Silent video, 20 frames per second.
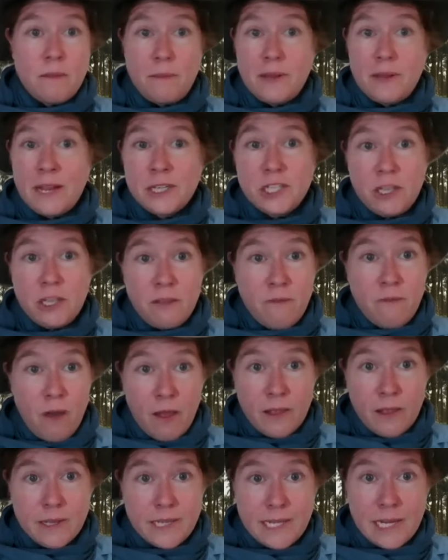potentially
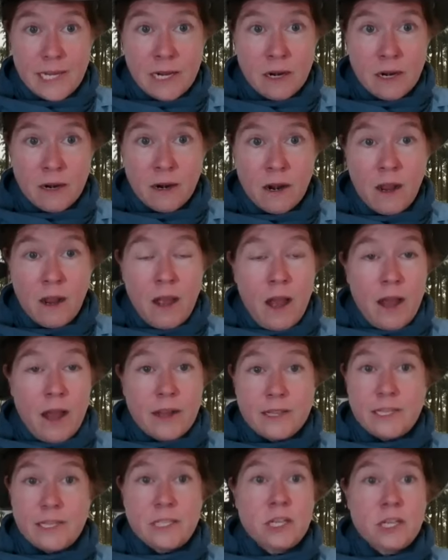volunteer,
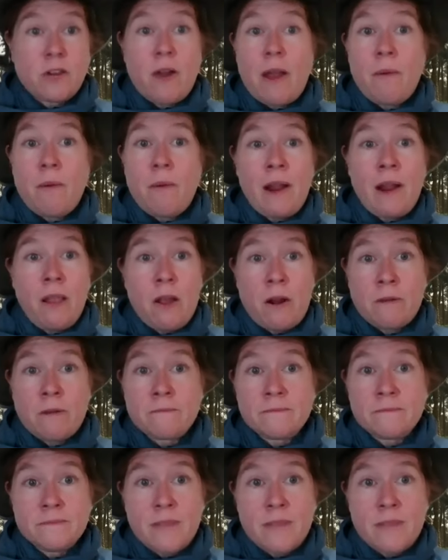because it's a great way to learn.